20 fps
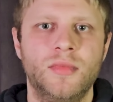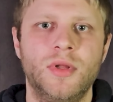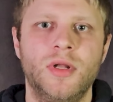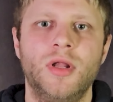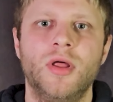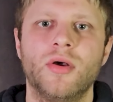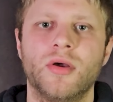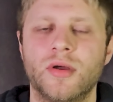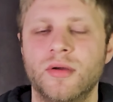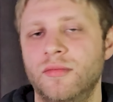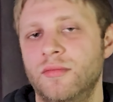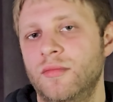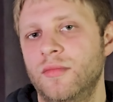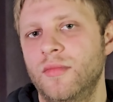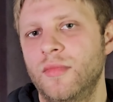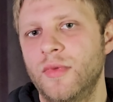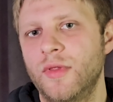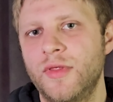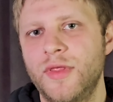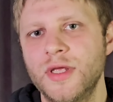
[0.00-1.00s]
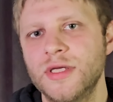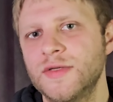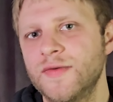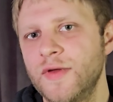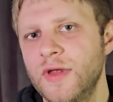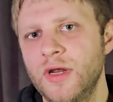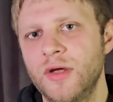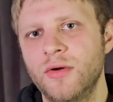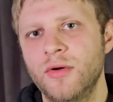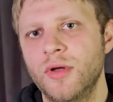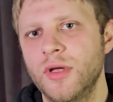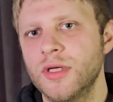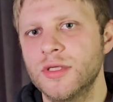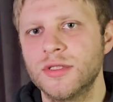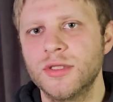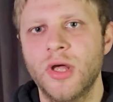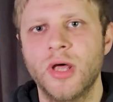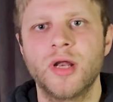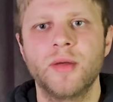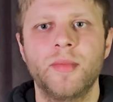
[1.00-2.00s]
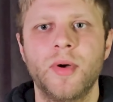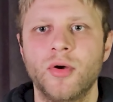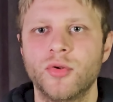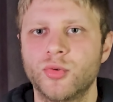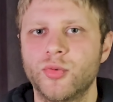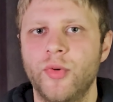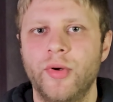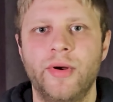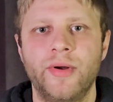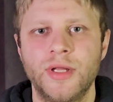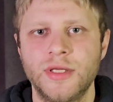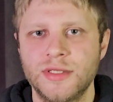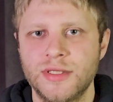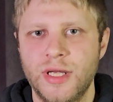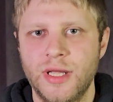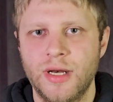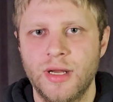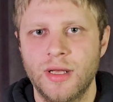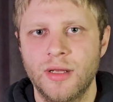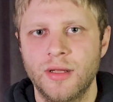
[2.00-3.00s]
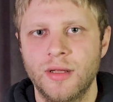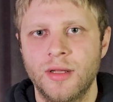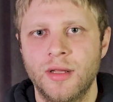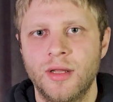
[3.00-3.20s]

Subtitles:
Look, this video is not about querying data.